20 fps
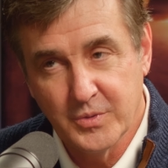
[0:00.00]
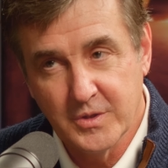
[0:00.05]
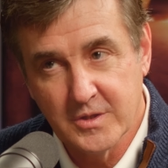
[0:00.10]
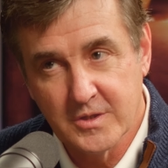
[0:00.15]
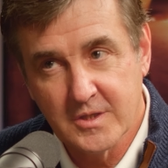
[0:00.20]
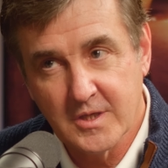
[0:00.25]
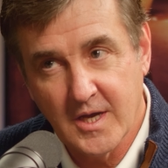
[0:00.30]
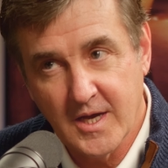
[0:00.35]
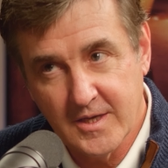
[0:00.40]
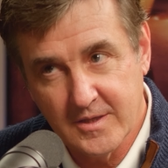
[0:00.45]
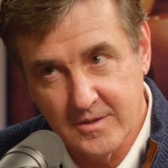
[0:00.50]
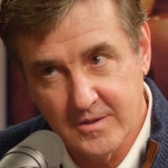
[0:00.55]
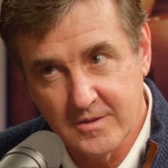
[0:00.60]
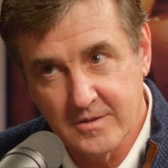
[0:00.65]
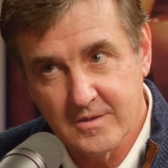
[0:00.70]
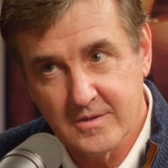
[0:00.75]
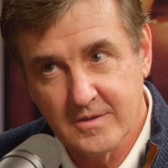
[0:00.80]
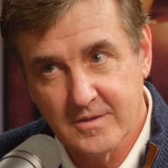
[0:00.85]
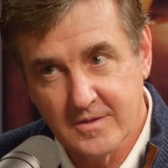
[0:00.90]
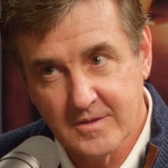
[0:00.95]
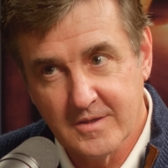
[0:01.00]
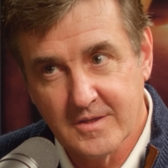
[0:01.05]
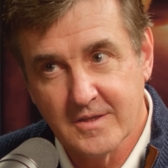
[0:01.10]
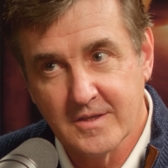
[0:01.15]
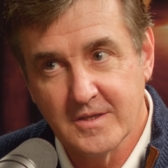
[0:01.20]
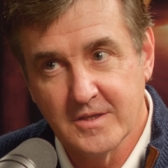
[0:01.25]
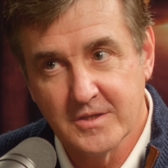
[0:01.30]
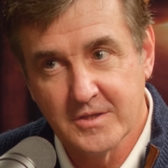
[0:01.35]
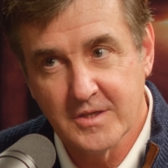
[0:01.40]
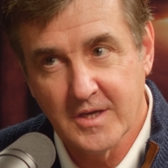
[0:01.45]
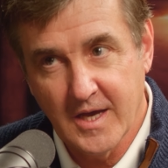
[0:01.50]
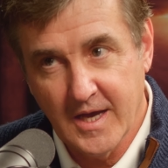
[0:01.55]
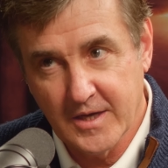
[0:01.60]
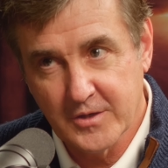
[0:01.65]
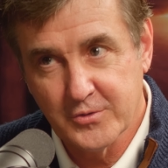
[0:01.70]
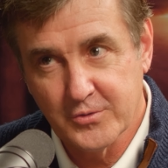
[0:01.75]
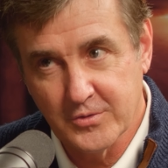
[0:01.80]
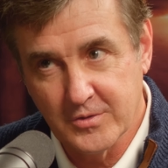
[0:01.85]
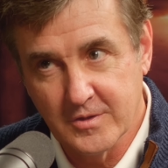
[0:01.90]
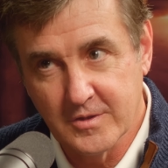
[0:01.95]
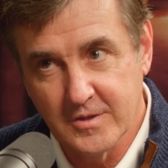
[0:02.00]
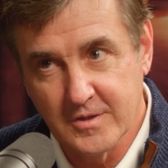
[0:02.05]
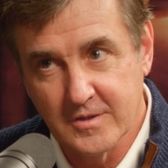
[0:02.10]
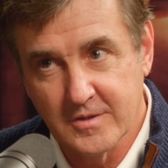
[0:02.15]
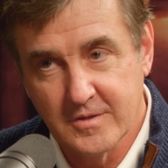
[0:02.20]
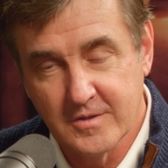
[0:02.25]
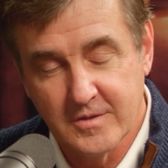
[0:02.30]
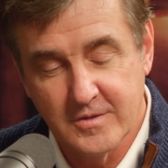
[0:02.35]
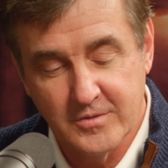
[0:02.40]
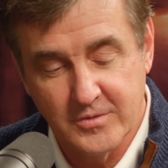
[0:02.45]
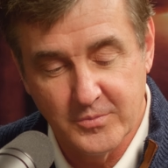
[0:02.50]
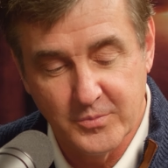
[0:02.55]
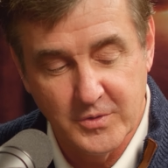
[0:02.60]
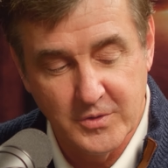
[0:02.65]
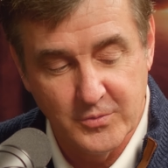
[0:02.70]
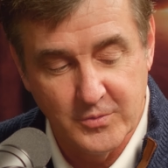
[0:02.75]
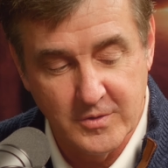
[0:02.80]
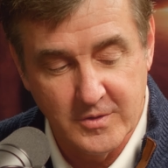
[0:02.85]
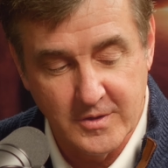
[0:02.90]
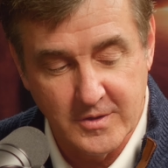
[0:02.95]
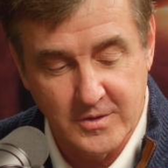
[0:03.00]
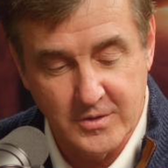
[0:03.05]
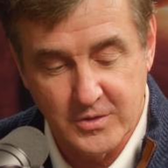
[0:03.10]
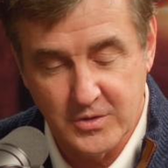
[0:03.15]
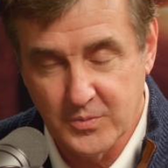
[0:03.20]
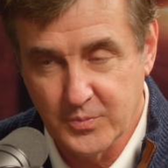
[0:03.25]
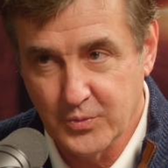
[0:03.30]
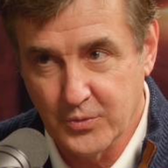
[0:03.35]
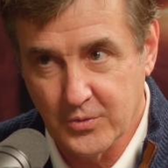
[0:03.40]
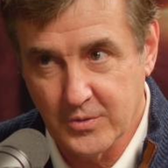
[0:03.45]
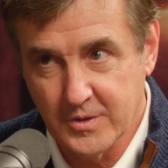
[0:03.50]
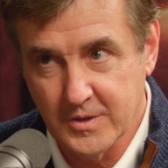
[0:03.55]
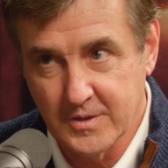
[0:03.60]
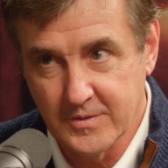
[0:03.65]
be silent is actually to be willing to support